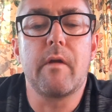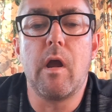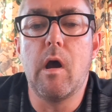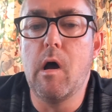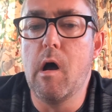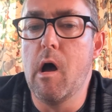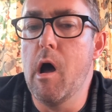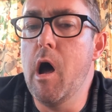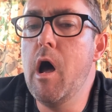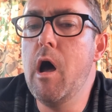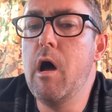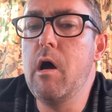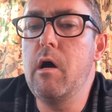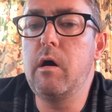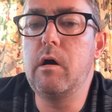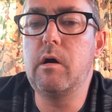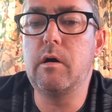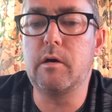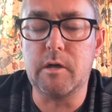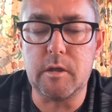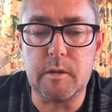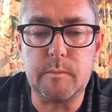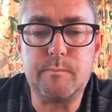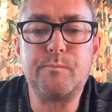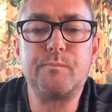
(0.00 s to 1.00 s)

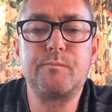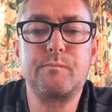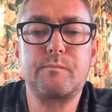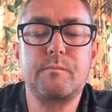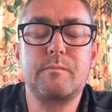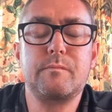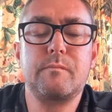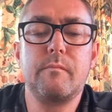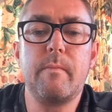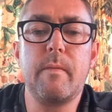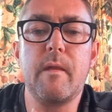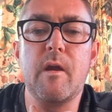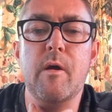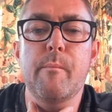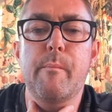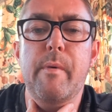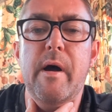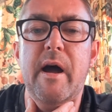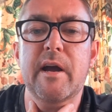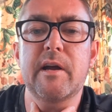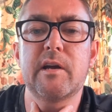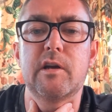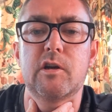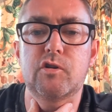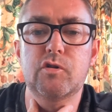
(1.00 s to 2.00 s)

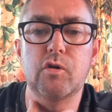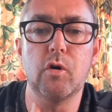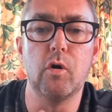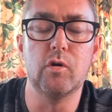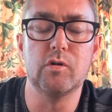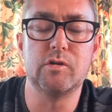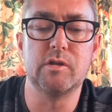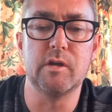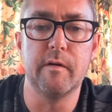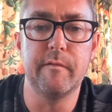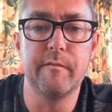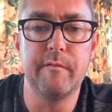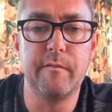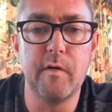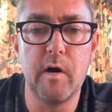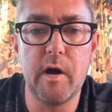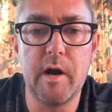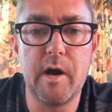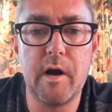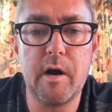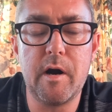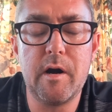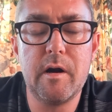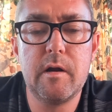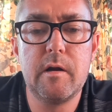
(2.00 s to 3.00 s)
Back in the throat's on
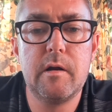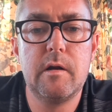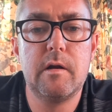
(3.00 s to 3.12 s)
fire.